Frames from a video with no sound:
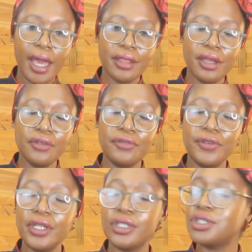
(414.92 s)
I then
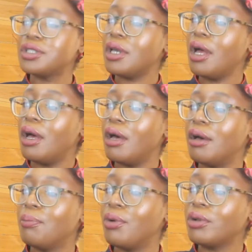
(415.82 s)
finished
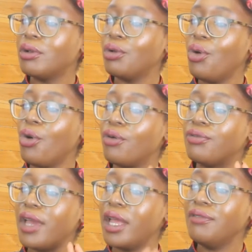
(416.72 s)
a bottle
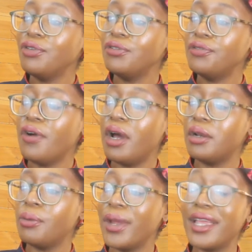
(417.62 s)
of Avon Far
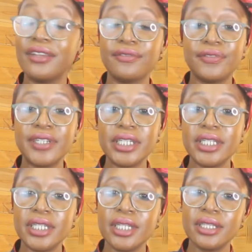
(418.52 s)
and Away
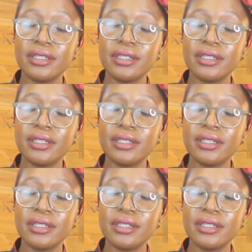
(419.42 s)
Infinity.